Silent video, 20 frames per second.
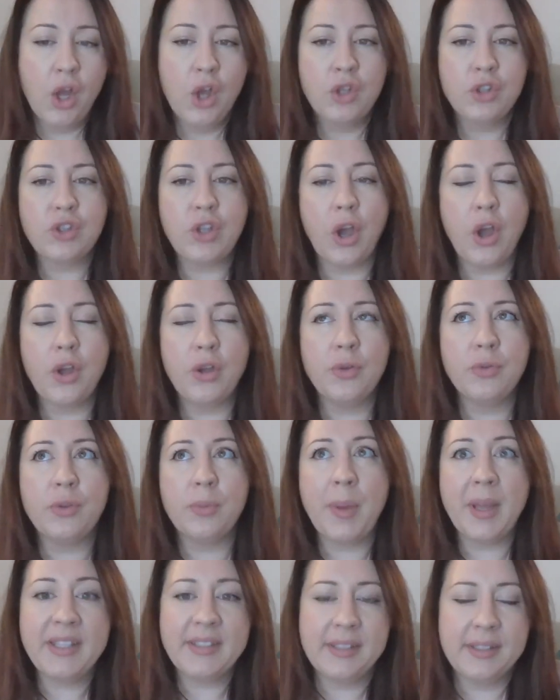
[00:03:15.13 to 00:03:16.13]
So the
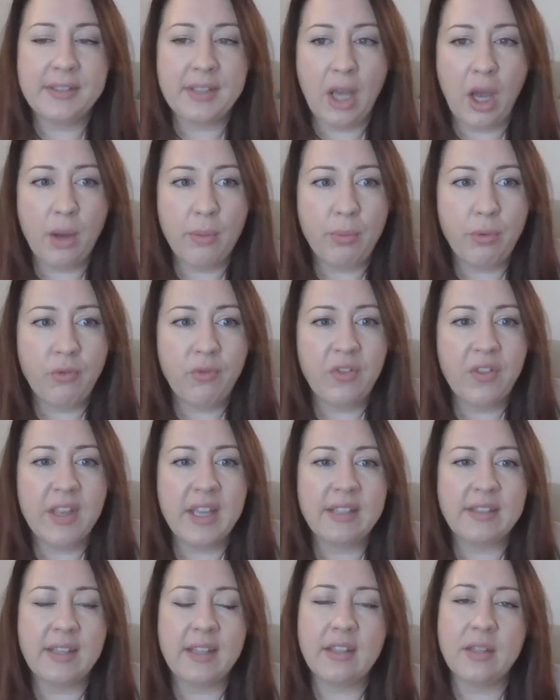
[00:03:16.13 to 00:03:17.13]
best example for
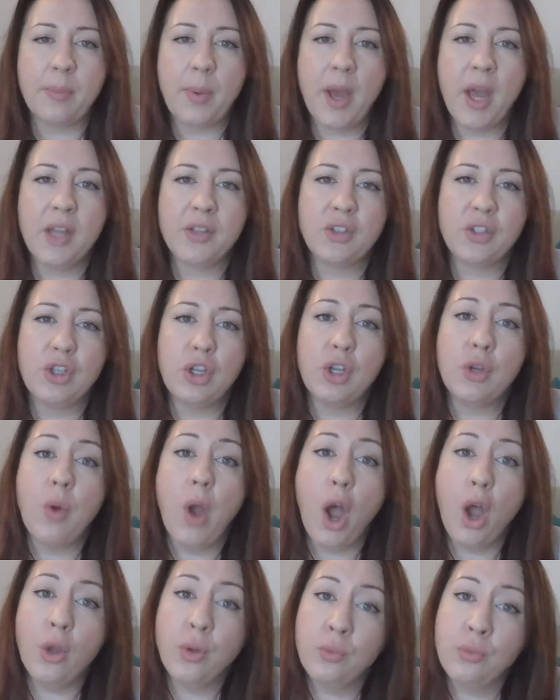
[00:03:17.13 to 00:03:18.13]
this is a person who
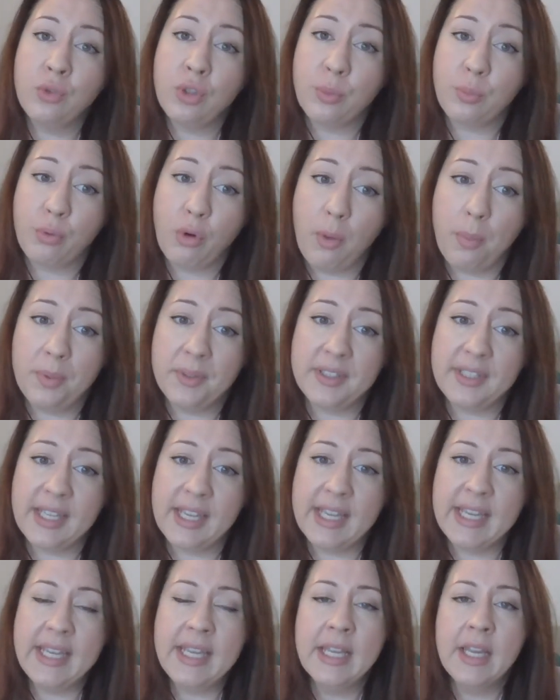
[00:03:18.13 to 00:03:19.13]
owns a
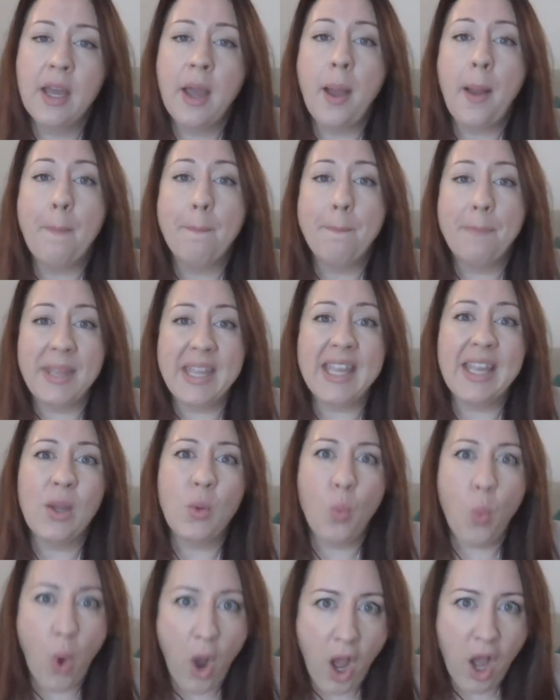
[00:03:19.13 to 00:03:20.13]
property
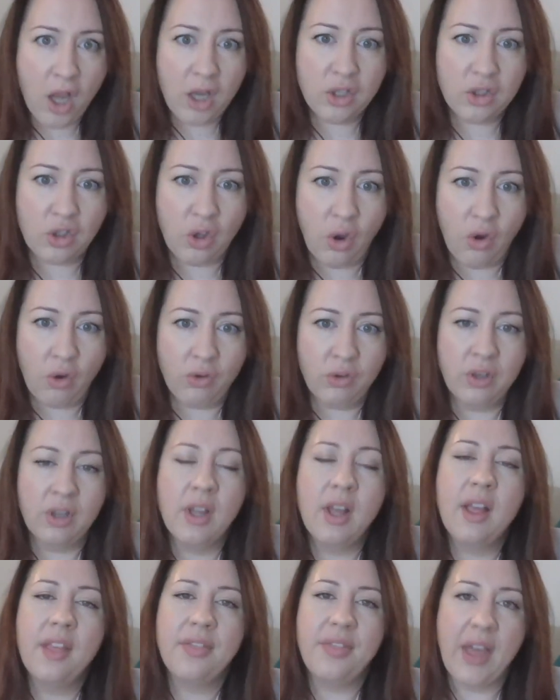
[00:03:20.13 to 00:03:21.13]
being worked on.
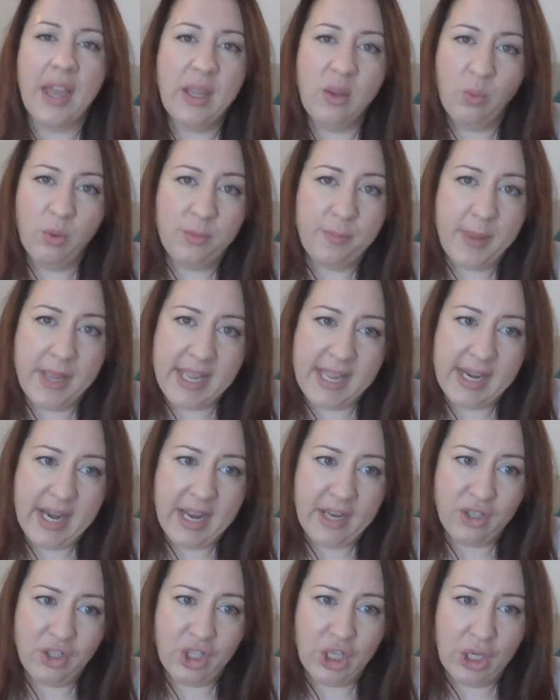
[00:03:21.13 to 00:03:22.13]
They would be an
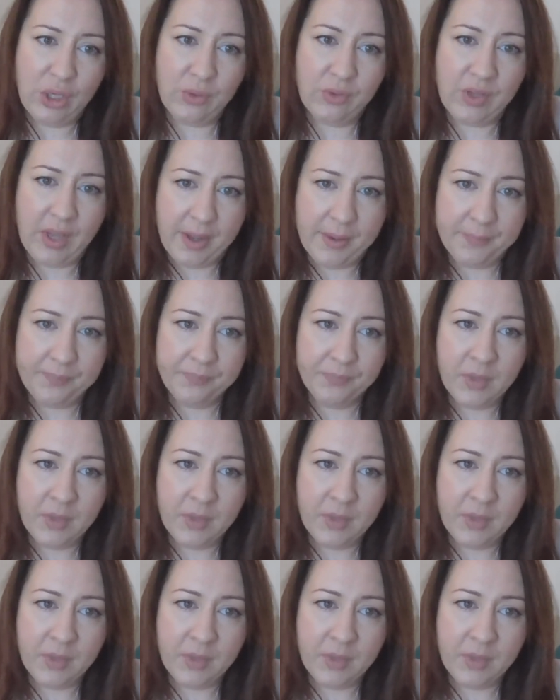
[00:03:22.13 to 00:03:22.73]
end user.